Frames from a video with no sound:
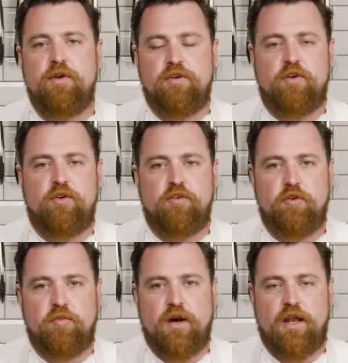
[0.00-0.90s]
here to talk to
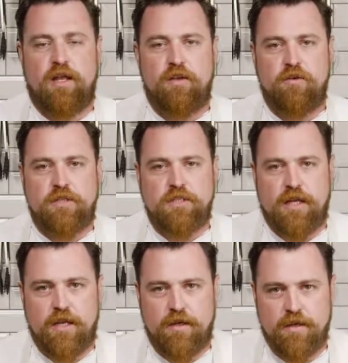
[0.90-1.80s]
you about a new
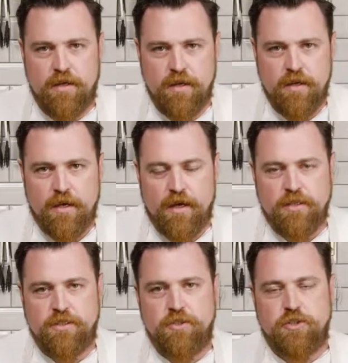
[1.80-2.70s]
exciting
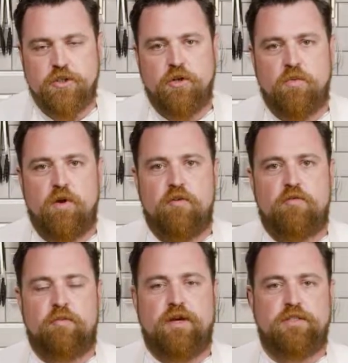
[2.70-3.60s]
series of cookware
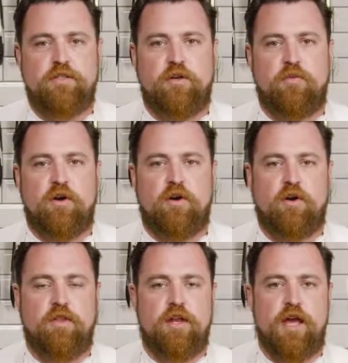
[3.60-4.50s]
from Hestan Cookware
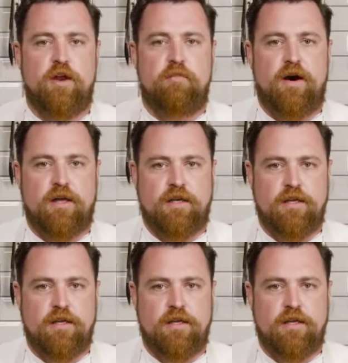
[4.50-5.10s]
called the NanoBond